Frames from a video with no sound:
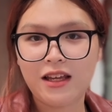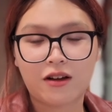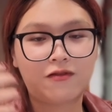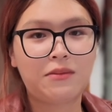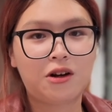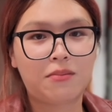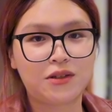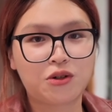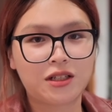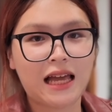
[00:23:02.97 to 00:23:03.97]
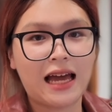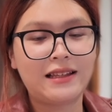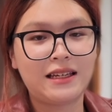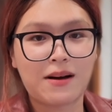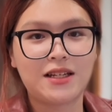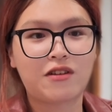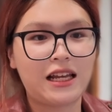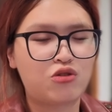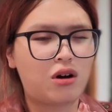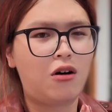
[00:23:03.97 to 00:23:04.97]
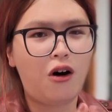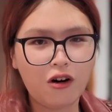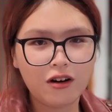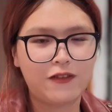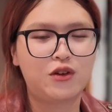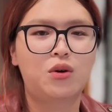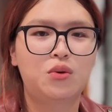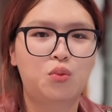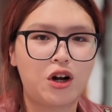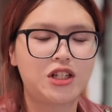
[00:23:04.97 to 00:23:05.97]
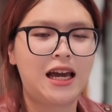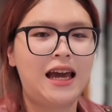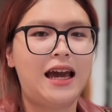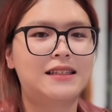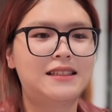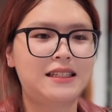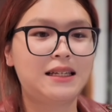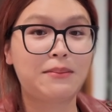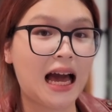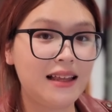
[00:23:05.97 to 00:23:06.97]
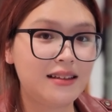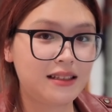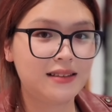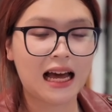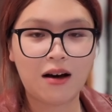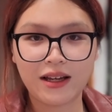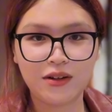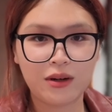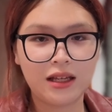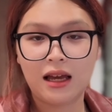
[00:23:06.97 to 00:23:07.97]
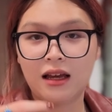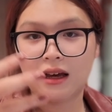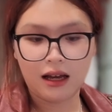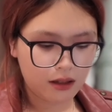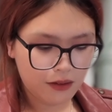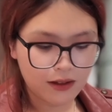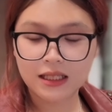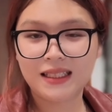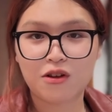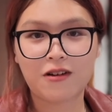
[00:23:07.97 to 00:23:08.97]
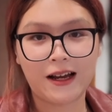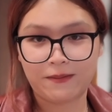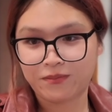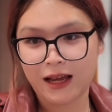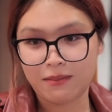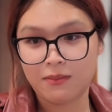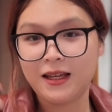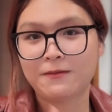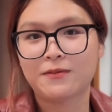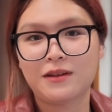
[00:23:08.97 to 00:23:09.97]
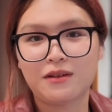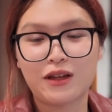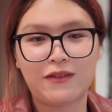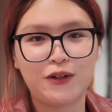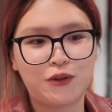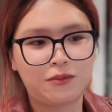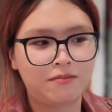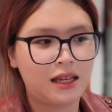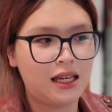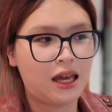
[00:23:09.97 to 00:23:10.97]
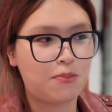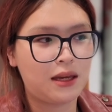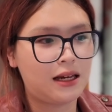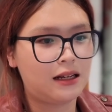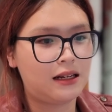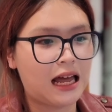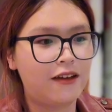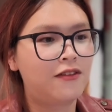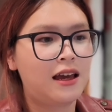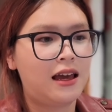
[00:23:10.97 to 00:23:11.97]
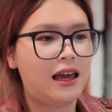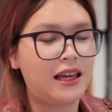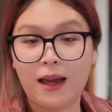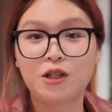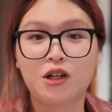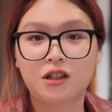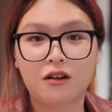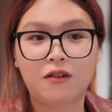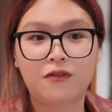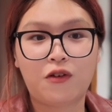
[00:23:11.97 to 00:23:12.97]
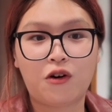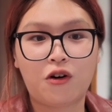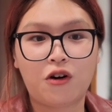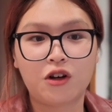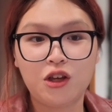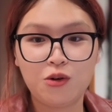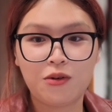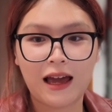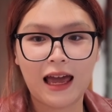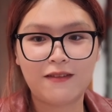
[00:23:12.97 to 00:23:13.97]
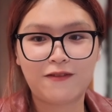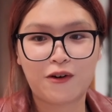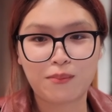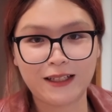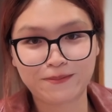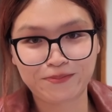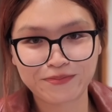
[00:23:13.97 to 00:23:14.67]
You can find me on my socials at theabundantriley throughout. Or if you want to watch and see the behind the scenes, how I do it, give the system a try, and maybe you never know, it can be a life and game changer for you and for me.